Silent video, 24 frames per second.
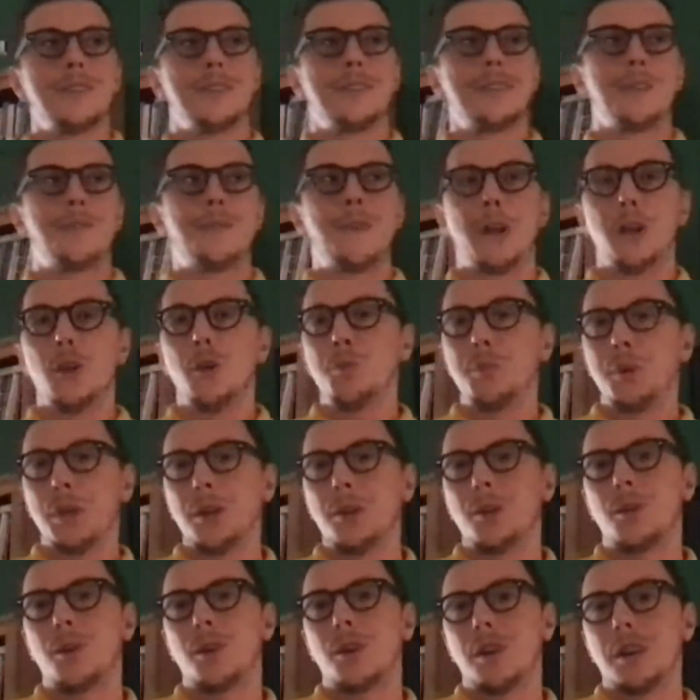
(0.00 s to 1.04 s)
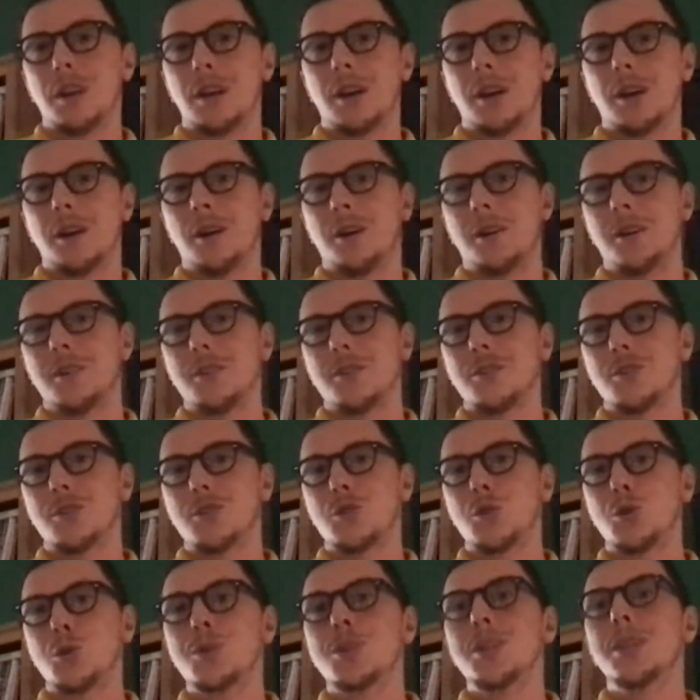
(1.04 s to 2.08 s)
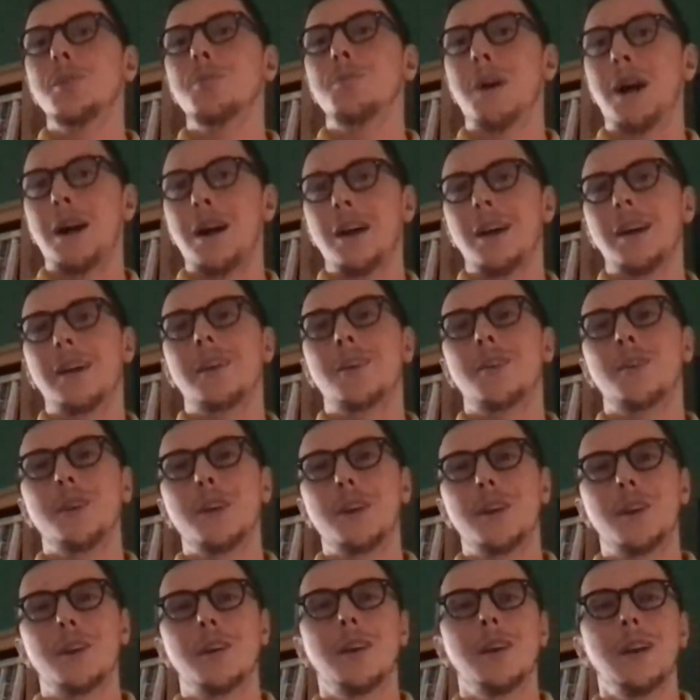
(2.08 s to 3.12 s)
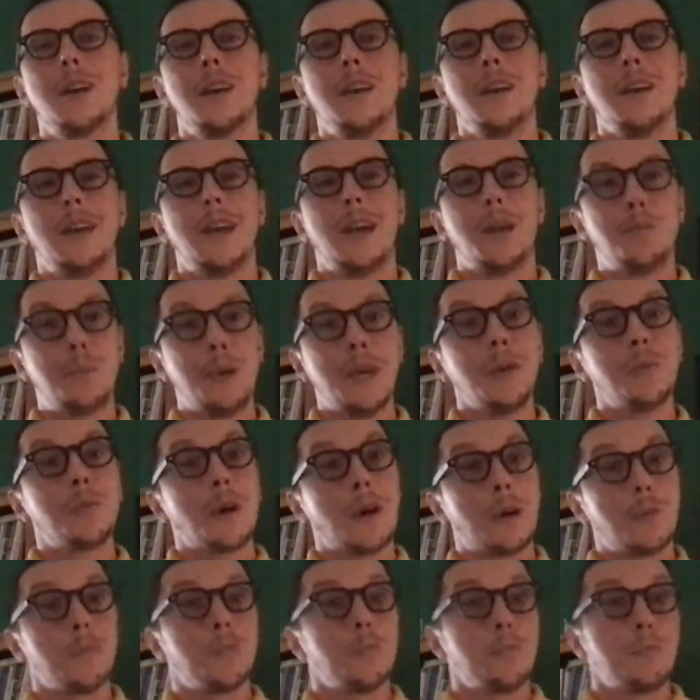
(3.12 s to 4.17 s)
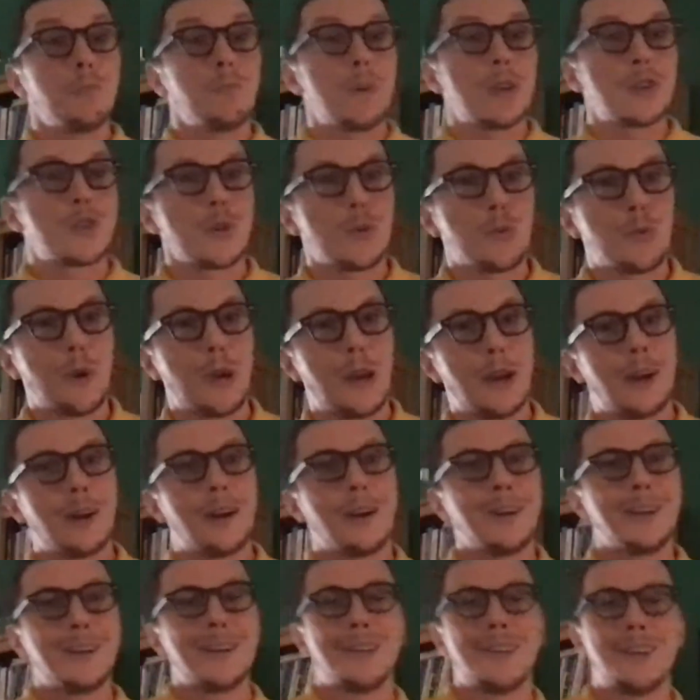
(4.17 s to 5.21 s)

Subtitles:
developing or choosing my career and being much aware.